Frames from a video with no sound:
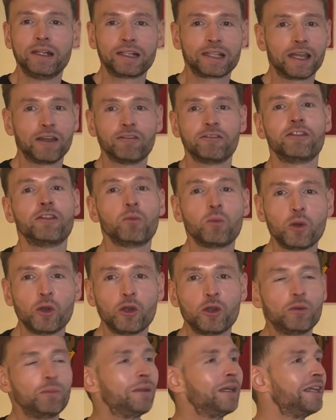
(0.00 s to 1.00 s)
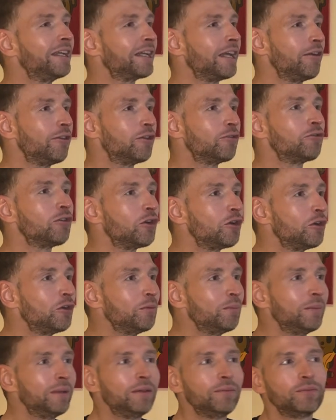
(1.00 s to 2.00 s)
Get her in the womb. Get in the
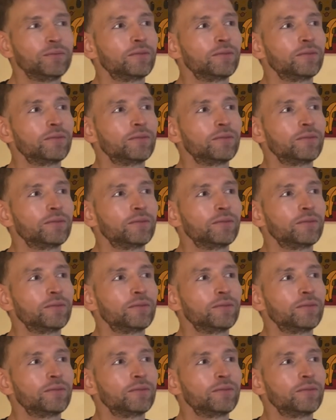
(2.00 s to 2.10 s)
room.